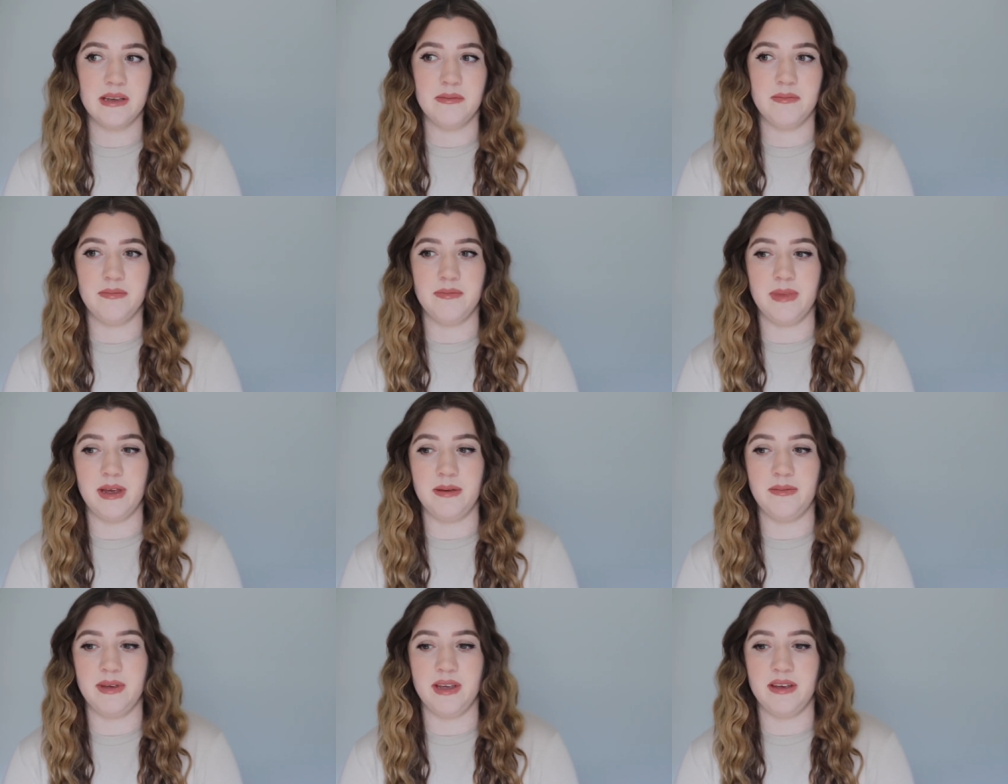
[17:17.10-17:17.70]

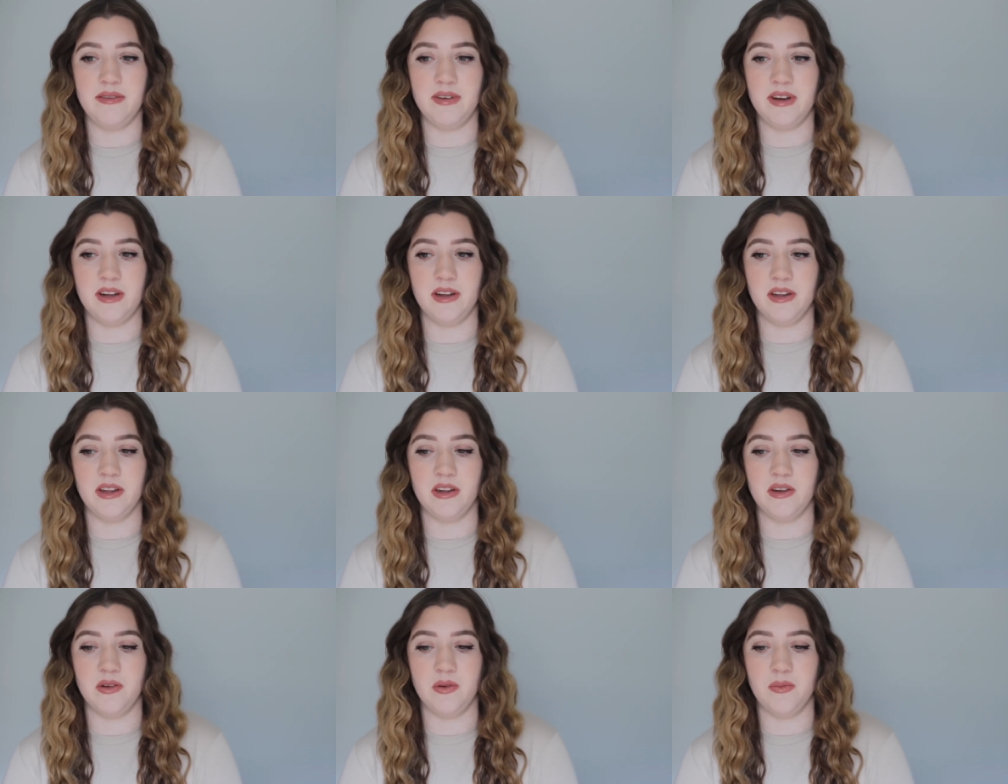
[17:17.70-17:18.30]
maybe even a
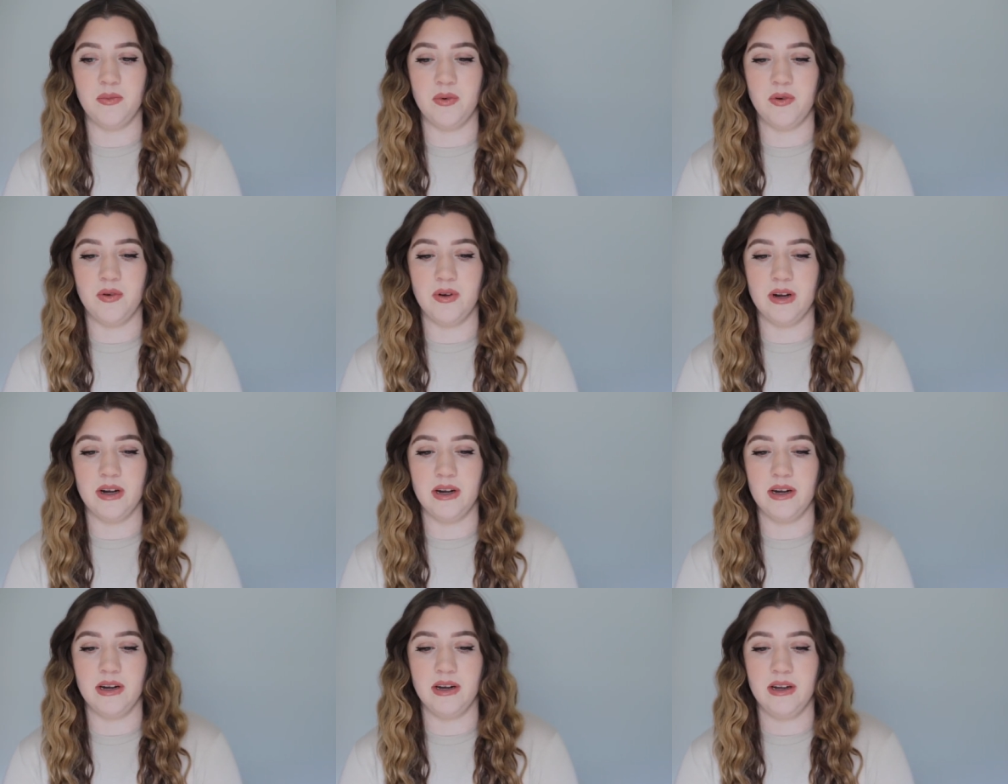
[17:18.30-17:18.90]
little
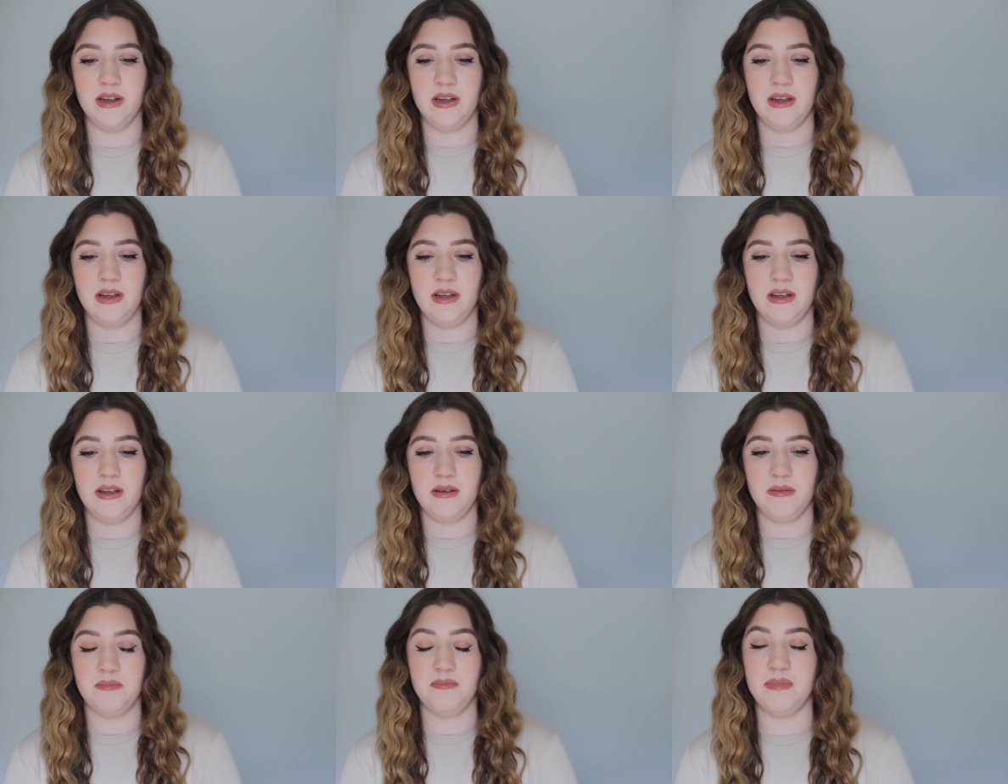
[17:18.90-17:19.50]
more
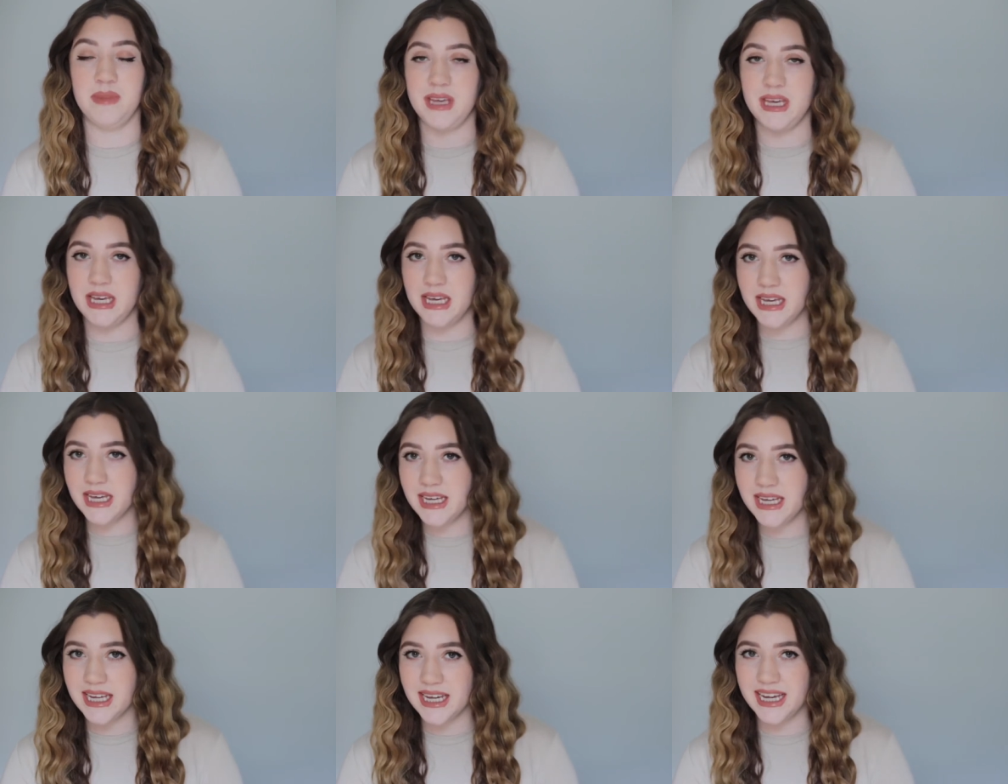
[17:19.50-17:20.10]

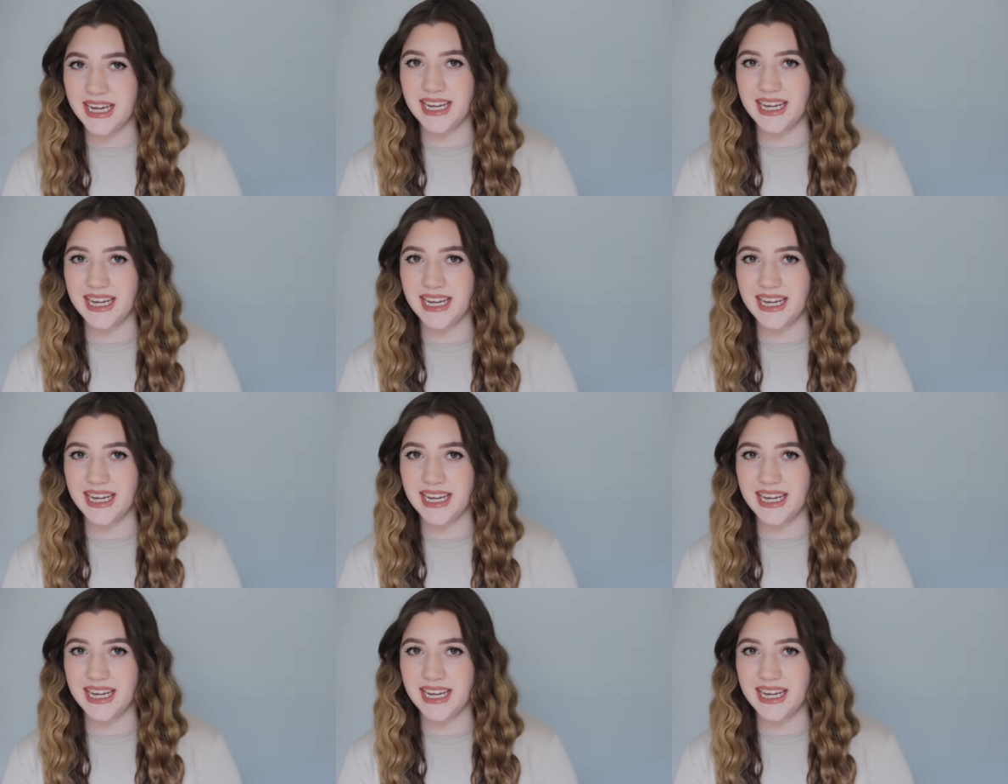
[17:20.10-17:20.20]
me.